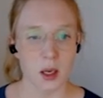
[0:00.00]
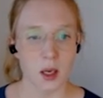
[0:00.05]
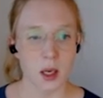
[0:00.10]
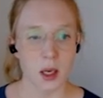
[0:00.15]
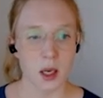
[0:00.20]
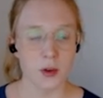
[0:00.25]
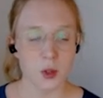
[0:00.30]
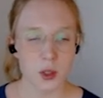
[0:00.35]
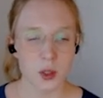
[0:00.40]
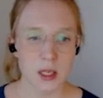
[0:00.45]

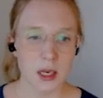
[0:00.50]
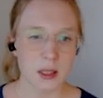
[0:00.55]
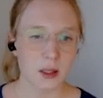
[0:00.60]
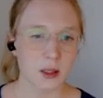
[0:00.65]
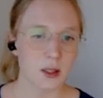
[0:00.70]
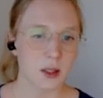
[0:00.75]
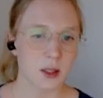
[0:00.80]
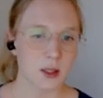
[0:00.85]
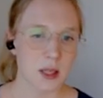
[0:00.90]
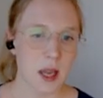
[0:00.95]
If you take
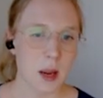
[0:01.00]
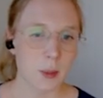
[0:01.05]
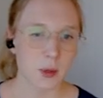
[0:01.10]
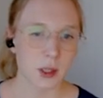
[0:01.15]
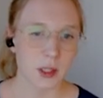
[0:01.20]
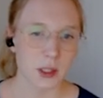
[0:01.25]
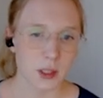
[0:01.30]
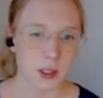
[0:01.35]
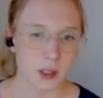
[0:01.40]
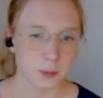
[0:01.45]
this example
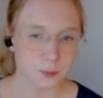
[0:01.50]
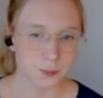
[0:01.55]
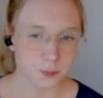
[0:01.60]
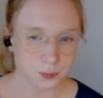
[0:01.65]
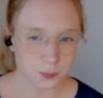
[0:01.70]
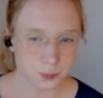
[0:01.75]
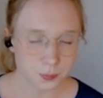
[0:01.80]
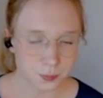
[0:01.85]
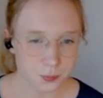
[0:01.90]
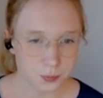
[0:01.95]
here,
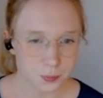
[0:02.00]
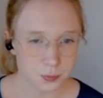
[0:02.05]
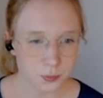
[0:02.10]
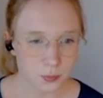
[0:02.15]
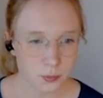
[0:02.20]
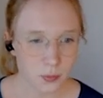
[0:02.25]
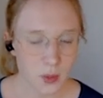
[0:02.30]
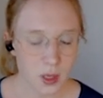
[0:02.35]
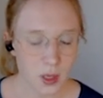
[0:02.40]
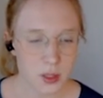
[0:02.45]

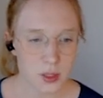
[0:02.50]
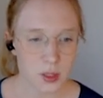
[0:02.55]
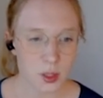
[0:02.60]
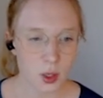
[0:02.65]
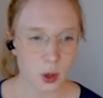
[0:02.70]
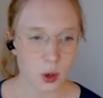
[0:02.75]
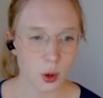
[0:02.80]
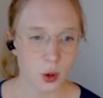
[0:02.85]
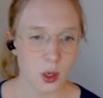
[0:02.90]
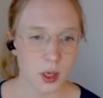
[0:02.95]

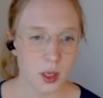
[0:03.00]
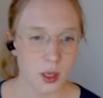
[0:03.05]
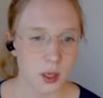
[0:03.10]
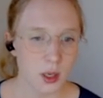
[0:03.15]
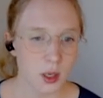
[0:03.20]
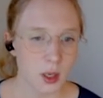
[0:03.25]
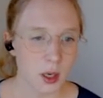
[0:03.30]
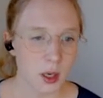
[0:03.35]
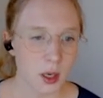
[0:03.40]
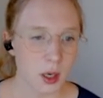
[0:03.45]
so
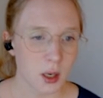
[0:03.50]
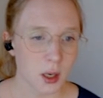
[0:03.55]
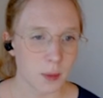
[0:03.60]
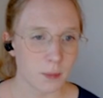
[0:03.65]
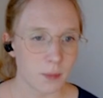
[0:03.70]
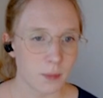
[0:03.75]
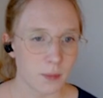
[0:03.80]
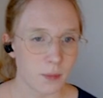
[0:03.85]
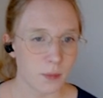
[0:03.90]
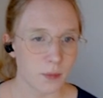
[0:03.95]

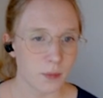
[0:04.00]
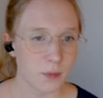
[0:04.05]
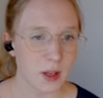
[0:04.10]
um,